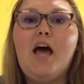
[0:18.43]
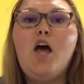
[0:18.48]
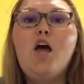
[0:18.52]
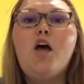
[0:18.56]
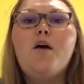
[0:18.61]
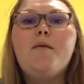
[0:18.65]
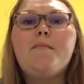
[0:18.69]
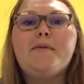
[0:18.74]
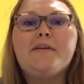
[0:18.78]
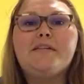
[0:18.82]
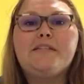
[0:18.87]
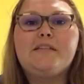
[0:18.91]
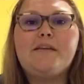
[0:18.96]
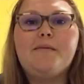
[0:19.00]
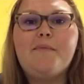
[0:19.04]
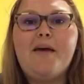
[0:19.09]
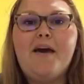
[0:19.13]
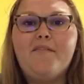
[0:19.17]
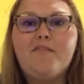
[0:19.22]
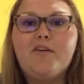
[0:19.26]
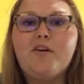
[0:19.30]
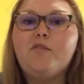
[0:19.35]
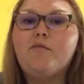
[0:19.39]
because I'm
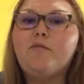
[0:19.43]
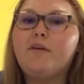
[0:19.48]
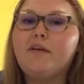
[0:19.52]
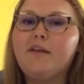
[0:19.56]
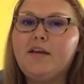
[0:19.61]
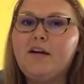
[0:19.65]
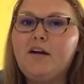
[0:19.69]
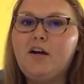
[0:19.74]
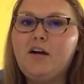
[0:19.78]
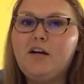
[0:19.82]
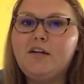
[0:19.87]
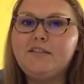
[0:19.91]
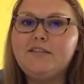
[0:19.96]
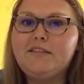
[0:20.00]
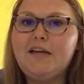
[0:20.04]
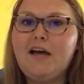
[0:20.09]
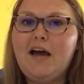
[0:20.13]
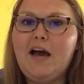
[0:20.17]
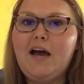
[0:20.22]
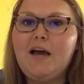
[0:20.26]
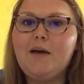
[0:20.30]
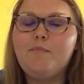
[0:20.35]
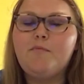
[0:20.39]
having a really hard
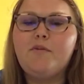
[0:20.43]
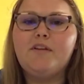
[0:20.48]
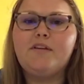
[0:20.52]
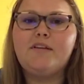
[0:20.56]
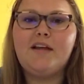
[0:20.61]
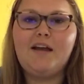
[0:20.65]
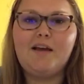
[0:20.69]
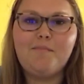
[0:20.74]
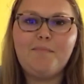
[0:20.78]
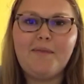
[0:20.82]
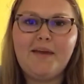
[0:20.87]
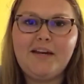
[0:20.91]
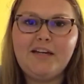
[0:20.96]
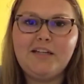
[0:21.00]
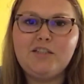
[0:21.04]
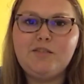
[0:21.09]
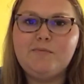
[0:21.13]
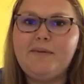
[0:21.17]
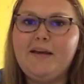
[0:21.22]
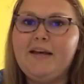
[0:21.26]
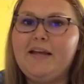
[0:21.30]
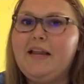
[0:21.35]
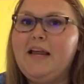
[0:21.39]
time with time
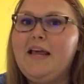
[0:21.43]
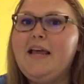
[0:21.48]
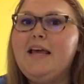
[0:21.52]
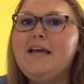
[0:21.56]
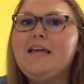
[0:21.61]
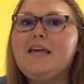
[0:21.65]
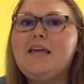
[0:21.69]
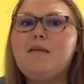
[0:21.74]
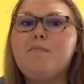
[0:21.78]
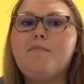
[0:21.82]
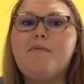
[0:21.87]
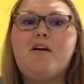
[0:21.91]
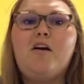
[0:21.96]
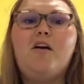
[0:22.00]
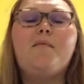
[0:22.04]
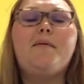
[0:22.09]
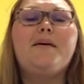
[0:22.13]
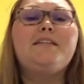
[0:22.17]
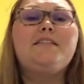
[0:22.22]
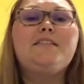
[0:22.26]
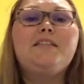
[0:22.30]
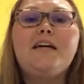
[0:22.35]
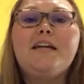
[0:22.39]
management, keeping all my
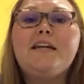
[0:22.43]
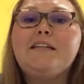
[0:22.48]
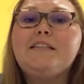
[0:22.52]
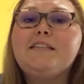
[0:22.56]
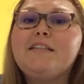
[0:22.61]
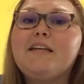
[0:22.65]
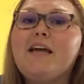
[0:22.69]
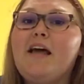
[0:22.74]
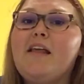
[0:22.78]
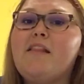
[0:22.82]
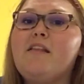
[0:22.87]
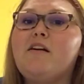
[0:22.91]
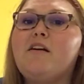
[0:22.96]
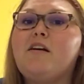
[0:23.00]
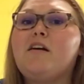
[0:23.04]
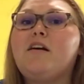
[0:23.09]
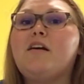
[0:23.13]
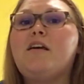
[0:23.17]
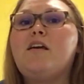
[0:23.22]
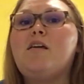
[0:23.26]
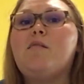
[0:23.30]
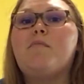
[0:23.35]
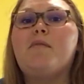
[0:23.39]
studies together,
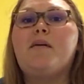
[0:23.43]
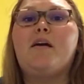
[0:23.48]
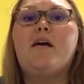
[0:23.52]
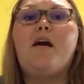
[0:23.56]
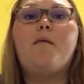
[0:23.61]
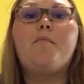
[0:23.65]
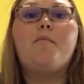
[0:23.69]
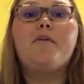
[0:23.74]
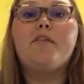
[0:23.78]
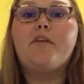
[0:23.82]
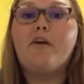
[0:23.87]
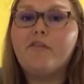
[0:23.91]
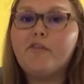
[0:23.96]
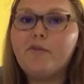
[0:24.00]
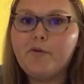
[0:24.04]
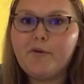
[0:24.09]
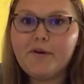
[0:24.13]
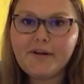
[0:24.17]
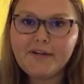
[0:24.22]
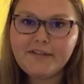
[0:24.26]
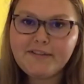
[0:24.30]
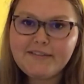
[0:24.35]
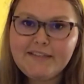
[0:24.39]
keeping up with all the
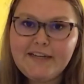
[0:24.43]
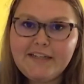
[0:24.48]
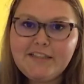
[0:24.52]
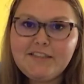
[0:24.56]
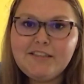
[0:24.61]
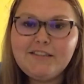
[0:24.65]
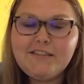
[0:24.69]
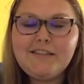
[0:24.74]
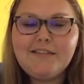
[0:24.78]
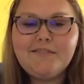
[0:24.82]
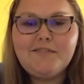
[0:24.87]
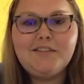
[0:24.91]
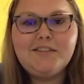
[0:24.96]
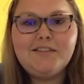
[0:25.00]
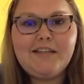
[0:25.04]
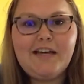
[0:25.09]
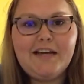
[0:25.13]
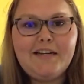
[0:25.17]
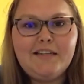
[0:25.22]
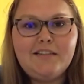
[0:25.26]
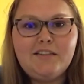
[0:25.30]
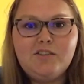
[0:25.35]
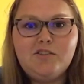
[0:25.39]
organizations I've
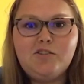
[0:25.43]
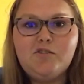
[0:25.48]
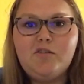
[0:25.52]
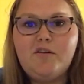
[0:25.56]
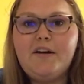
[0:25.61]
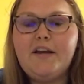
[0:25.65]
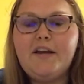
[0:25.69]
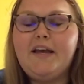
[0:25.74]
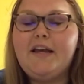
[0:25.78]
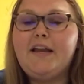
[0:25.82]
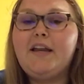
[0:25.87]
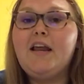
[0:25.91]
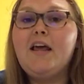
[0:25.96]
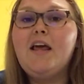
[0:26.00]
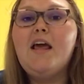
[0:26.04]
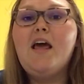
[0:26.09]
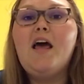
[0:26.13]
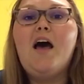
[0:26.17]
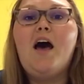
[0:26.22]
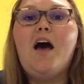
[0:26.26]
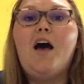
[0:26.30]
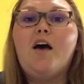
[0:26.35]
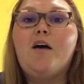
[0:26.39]
decided to join,
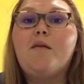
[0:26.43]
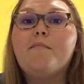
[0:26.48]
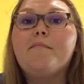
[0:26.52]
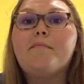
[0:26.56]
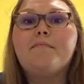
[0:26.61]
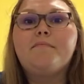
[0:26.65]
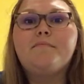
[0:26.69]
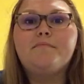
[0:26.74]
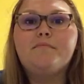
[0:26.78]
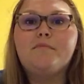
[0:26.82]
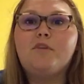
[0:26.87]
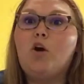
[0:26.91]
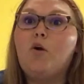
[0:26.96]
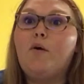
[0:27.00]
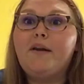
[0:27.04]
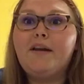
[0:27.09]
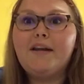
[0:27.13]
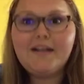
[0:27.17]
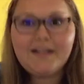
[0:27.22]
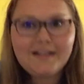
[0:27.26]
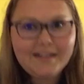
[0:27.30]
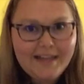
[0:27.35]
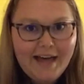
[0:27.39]
going to
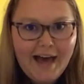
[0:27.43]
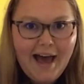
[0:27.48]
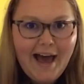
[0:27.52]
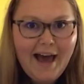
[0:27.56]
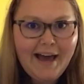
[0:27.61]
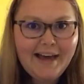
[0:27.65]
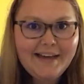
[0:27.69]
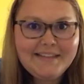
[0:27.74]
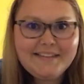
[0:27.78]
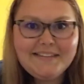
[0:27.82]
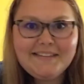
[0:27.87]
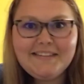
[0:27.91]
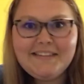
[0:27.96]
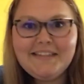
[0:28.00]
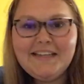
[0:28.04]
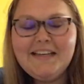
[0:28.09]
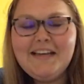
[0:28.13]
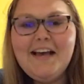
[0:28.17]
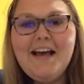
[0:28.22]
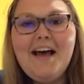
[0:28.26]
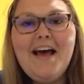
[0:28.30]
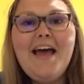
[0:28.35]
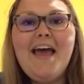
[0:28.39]
class,
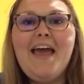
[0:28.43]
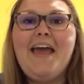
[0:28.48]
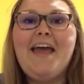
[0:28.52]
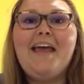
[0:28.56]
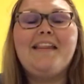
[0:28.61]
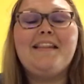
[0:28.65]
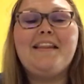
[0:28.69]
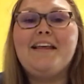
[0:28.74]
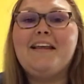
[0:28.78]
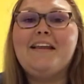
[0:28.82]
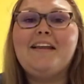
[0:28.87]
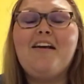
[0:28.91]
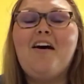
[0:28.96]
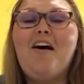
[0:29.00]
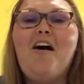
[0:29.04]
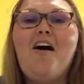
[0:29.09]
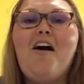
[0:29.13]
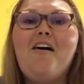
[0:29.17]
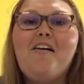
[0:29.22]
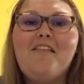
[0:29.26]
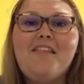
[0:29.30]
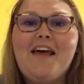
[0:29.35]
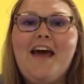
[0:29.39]
and then
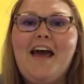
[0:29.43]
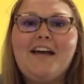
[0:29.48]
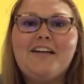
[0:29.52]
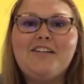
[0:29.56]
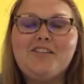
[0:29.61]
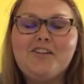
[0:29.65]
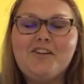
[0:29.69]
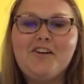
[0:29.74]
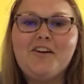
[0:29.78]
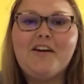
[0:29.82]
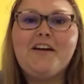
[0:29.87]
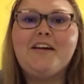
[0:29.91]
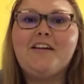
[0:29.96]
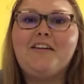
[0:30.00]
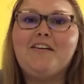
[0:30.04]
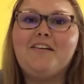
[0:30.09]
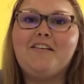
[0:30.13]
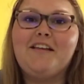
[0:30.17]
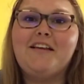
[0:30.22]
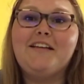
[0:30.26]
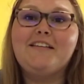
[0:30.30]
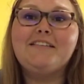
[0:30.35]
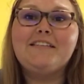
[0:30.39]
all the extracurricular
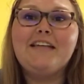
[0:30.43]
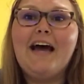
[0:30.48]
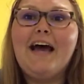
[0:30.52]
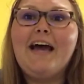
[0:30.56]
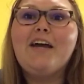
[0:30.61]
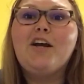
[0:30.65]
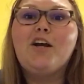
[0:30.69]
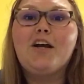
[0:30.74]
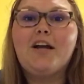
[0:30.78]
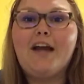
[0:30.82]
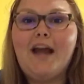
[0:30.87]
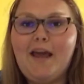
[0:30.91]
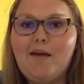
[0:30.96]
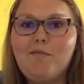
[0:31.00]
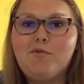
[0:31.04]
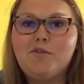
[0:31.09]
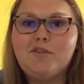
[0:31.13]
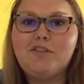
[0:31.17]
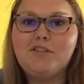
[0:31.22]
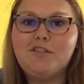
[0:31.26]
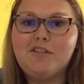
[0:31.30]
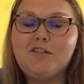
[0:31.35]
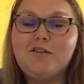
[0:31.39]
things that you're able to
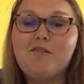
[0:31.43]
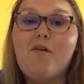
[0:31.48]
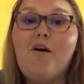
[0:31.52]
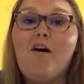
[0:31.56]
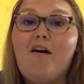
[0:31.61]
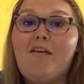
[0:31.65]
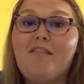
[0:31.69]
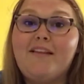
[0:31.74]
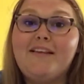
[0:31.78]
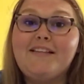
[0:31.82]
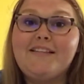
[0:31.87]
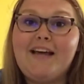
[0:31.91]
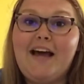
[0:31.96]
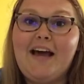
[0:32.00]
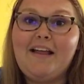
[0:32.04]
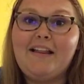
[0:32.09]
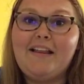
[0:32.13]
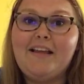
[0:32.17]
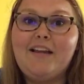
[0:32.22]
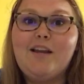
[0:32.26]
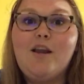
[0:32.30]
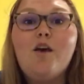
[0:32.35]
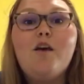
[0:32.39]
do on this
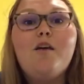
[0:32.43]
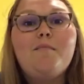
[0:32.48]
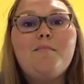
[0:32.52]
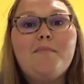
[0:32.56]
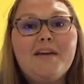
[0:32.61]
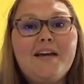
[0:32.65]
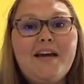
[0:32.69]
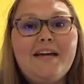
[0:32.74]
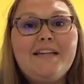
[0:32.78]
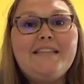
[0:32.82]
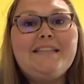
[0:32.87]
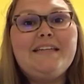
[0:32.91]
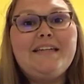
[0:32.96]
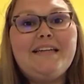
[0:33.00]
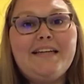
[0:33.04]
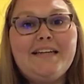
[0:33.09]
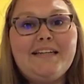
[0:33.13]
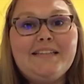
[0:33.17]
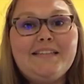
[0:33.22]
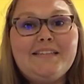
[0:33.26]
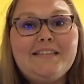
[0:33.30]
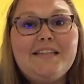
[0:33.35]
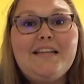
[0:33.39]
island, because it
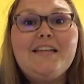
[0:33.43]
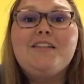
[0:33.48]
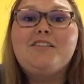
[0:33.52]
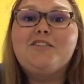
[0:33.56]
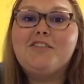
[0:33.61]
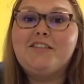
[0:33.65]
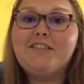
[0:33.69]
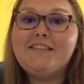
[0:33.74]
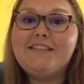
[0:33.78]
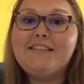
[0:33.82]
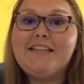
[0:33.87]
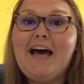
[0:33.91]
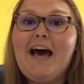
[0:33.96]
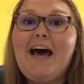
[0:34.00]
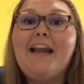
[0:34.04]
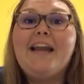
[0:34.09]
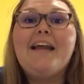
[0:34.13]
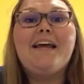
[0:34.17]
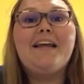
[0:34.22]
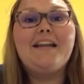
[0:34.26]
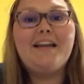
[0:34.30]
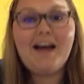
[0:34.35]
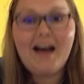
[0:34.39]
is just that,
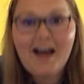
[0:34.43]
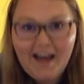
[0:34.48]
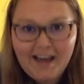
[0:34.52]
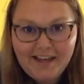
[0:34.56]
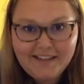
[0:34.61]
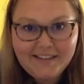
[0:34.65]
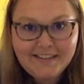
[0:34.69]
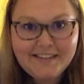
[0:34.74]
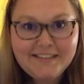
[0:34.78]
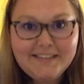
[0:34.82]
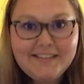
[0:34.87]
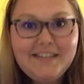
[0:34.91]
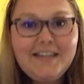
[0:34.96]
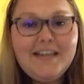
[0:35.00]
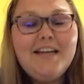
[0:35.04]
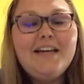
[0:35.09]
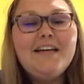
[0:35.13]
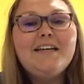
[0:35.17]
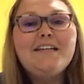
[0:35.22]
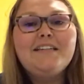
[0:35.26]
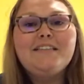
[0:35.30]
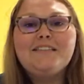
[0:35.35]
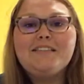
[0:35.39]
an island.
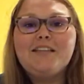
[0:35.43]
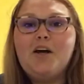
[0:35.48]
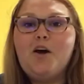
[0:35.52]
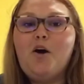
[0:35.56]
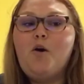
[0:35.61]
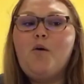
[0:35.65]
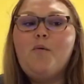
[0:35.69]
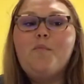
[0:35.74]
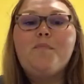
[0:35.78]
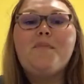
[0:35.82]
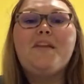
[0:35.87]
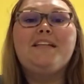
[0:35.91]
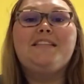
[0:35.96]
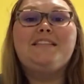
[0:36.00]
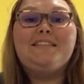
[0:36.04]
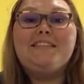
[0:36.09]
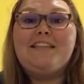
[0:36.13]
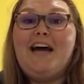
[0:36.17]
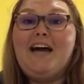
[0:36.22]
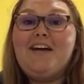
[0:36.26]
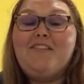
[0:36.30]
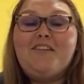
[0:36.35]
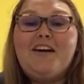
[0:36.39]
So let's
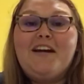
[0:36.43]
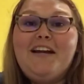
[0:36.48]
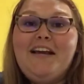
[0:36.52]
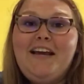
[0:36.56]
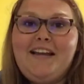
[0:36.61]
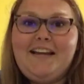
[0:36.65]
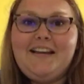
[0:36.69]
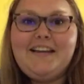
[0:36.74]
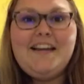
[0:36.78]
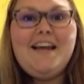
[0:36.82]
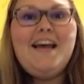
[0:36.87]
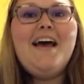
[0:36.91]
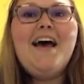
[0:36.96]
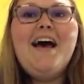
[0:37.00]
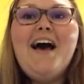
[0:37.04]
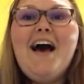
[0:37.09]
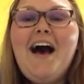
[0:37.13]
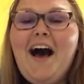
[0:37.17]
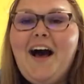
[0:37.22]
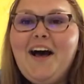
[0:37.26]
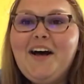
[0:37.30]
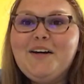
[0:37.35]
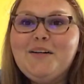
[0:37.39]
dive right in.
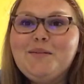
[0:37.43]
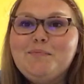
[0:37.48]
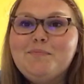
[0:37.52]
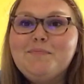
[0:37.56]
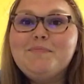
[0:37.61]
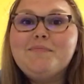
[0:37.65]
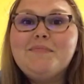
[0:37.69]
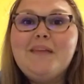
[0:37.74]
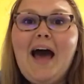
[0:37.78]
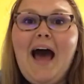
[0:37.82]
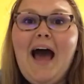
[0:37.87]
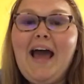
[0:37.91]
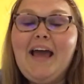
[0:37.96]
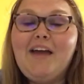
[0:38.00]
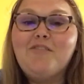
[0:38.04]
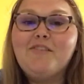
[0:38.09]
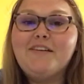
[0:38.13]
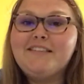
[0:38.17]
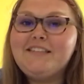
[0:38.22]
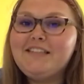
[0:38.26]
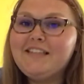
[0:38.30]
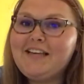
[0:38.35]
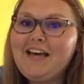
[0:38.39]
I
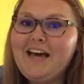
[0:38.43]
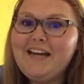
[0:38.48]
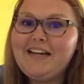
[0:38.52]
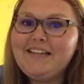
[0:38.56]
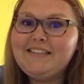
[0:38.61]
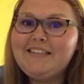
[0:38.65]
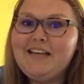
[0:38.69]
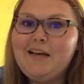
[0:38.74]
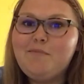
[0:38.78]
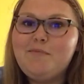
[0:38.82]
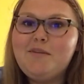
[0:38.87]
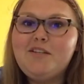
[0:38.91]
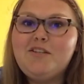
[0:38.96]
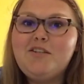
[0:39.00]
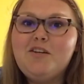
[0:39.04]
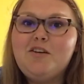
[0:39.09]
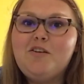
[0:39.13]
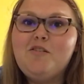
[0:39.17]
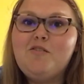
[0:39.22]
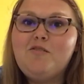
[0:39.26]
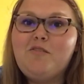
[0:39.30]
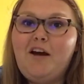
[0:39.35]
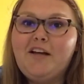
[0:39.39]
recently got accepted
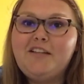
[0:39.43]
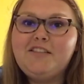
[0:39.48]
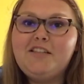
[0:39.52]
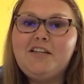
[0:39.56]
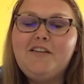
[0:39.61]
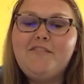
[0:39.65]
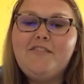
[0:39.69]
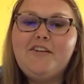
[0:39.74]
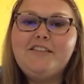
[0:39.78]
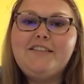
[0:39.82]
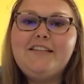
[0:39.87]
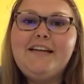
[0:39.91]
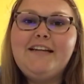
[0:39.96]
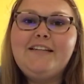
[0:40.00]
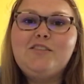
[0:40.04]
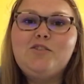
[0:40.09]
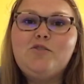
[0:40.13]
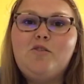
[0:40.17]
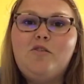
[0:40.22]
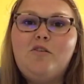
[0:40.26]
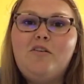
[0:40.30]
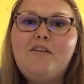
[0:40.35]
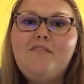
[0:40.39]
to Ross University
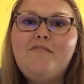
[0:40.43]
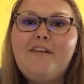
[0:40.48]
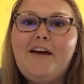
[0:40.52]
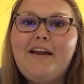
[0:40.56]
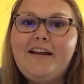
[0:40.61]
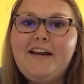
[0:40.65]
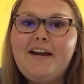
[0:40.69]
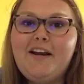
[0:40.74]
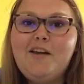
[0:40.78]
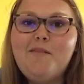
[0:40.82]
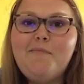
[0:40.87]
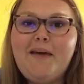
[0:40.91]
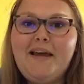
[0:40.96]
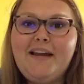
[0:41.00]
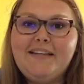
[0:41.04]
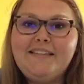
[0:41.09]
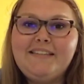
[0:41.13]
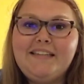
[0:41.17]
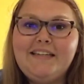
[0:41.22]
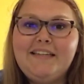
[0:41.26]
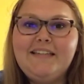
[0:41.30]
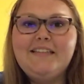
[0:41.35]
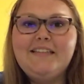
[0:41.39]
School of Veterinary Medicine.